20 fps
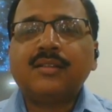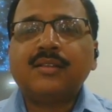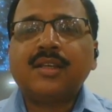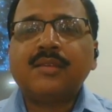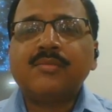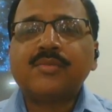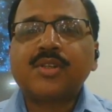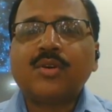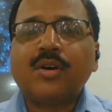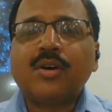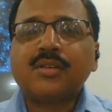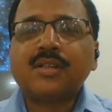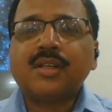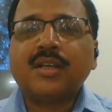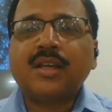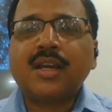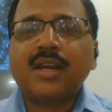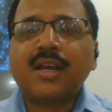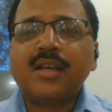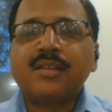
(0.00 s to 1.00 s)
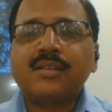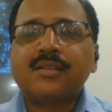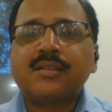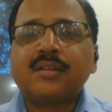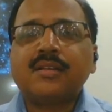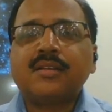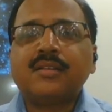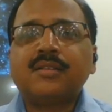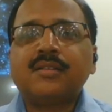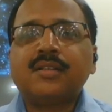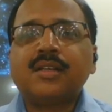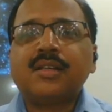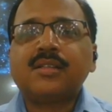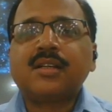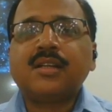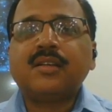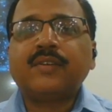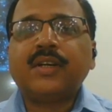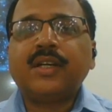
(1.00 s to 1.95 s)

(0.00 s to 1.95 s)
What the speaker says: James Gosling has just